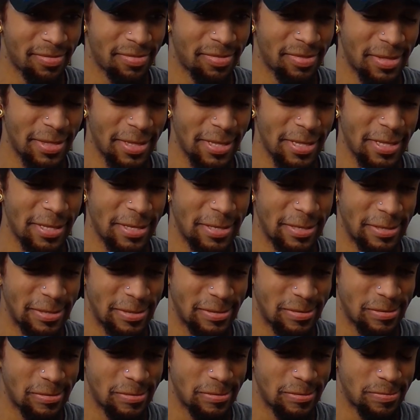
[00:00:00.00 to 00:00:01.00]

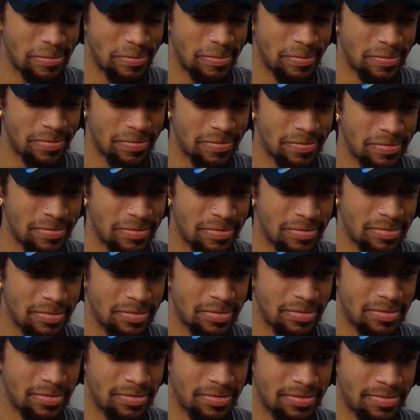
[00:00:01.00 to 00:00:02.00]

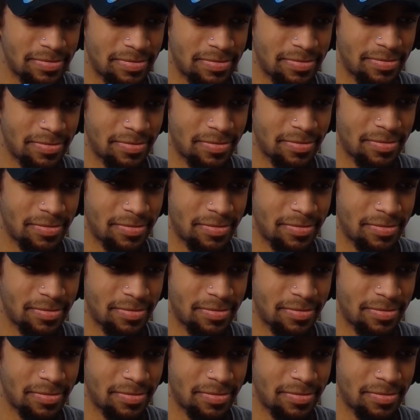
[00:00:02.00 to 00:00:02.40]
Nobody speaks.